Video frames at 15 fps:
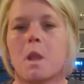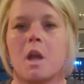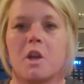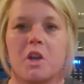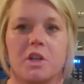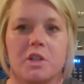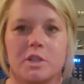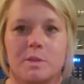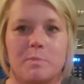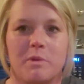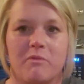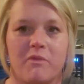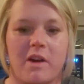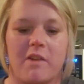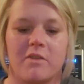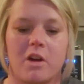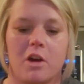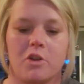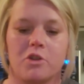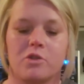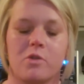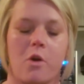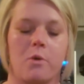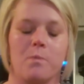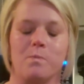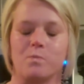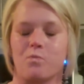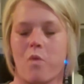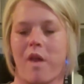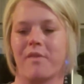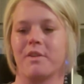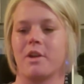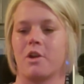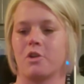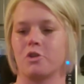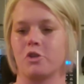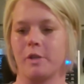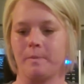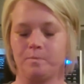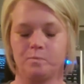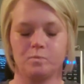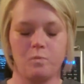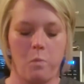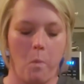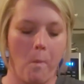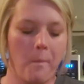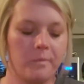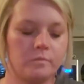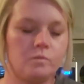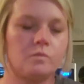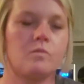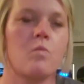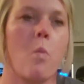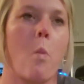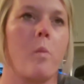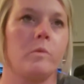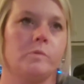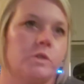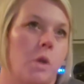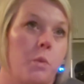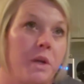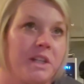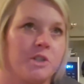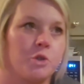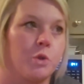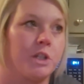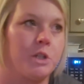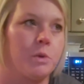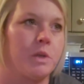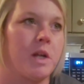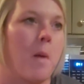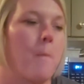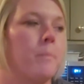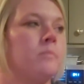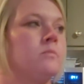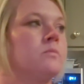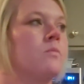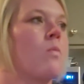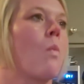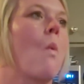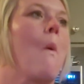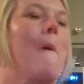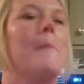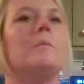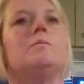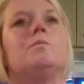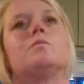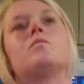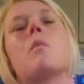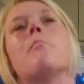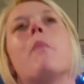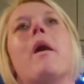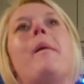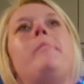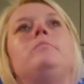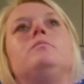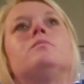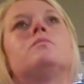and get to spend $5 at the Dollar Tree. So we enjoyed doing it. But